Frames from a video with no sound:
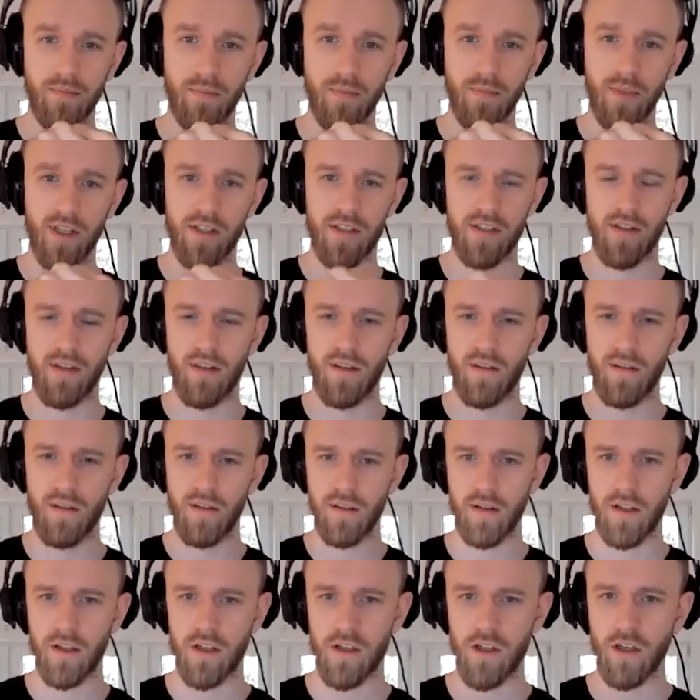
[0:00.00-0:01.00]
because
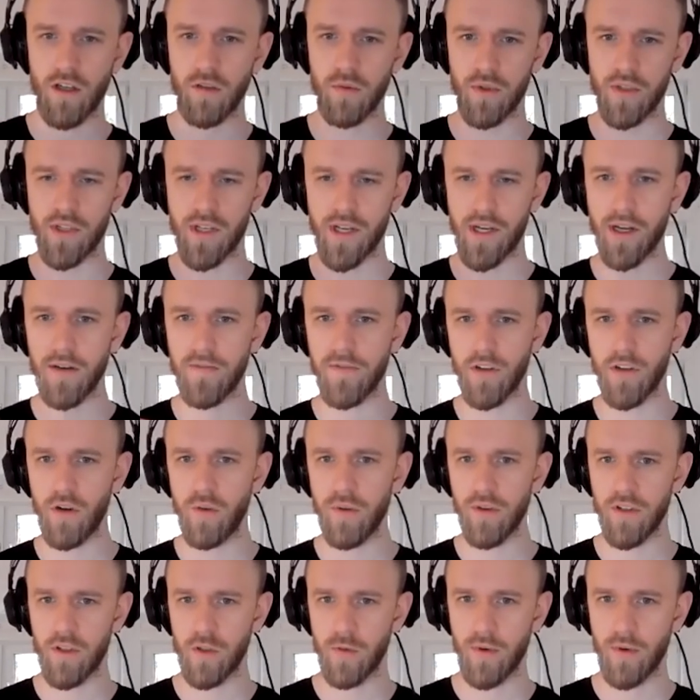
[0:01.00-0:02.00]
the shot was kind of
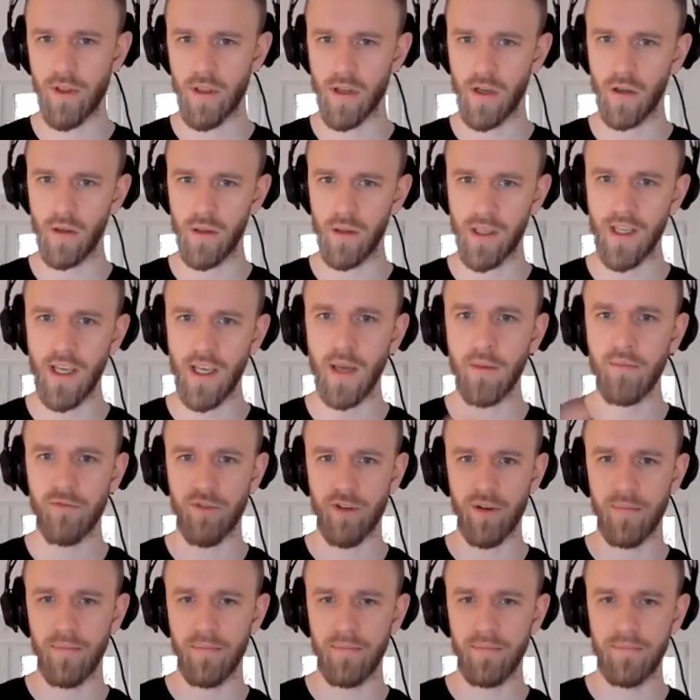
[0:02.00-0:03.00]
going to where the goalie came
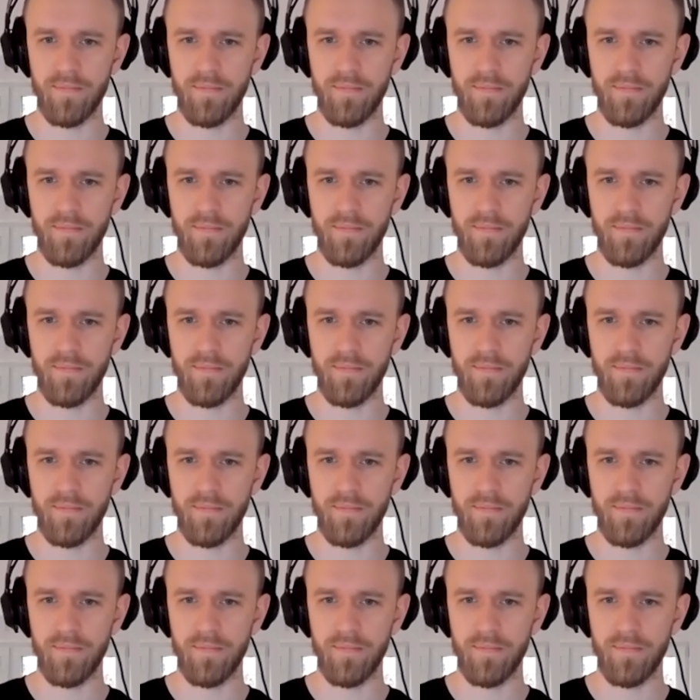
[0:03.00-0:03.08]
from.